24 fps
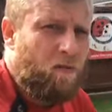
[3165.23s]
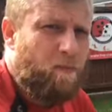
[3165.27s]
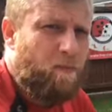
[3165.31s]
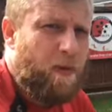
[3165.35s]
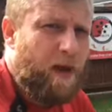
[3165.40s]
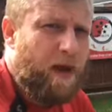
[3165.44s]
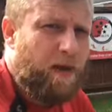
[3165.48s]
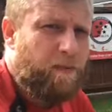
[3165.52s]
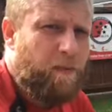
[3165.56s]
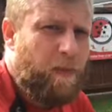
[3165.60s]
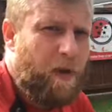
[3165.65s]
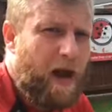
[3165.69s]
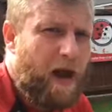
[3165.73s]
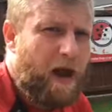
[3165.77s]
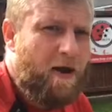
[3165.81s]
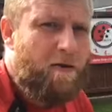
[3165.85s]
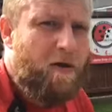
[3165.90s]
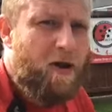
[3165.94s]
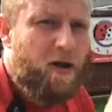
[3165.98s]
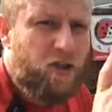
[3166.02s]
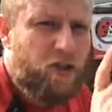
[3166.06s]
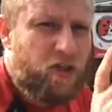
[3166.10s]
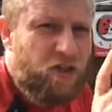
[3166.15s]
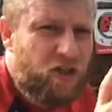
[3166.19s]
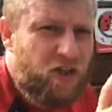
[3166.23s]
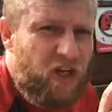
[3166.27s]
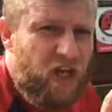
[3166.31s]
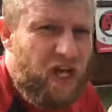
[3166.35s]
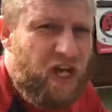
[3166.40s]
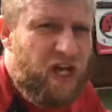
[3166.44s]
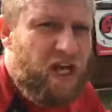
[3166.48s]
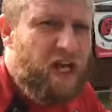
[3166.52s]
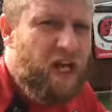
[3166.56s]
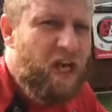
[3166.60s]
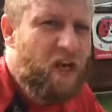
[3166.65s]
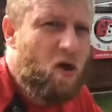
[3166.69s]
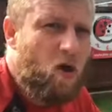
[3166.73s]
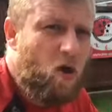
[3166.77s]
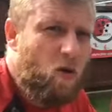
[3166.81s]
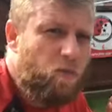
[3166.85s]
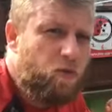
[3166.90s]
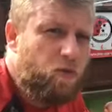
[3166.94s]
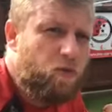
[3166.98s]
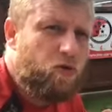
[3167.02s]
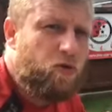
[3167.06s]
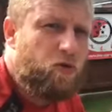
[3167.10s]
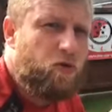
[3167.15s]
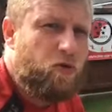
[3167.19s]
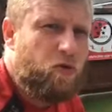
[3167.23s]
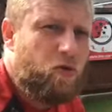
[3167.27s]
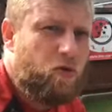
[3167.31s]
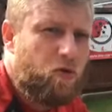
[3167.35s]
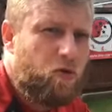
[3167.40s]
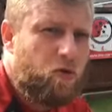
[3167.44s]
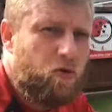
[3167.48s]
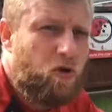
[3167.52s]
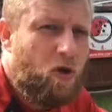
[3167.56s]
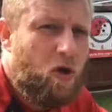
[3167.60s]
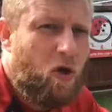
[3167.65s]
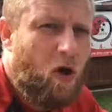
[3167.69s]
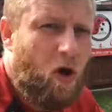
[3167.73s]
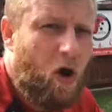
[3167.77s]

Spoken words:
Bad pirate, sneaky up. Shh.